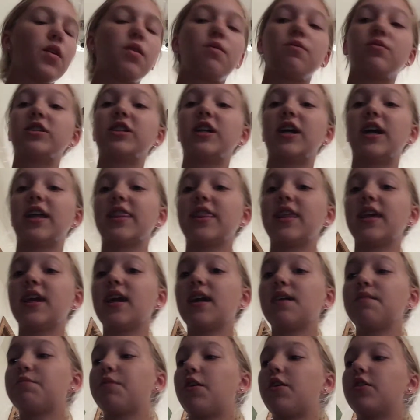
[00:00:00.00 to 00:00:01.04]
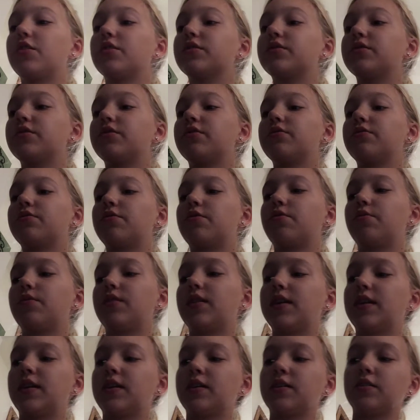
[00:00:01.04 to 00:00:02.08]
Which I think I'm also
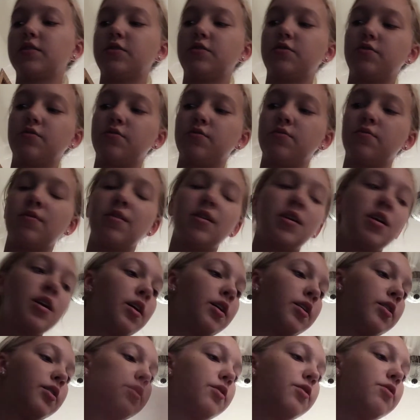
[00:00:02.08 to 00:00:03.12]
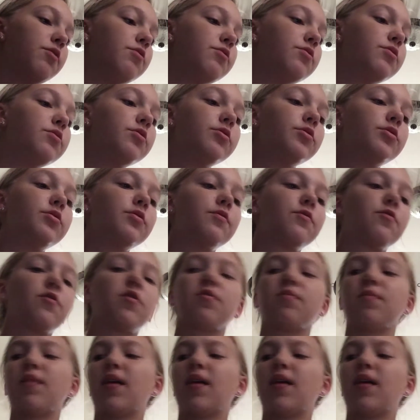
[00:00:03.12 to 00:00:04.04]
going to use for